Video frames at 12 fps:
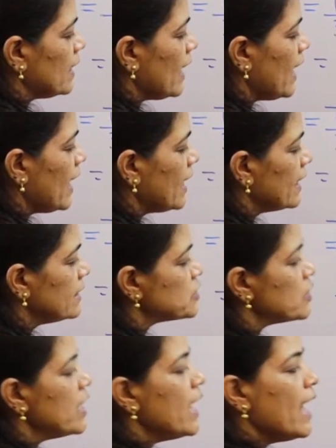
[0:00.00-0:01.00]
and
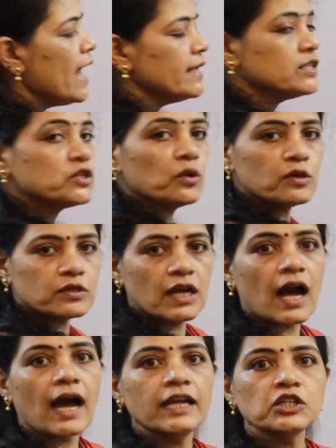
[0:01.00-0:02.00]
h also,
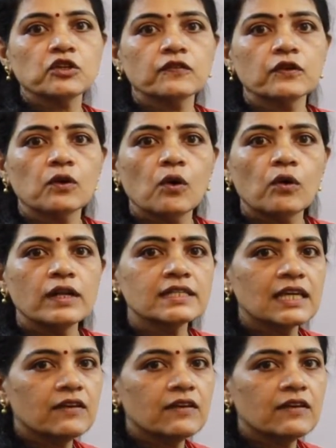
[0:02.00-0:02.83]
the height of the cone is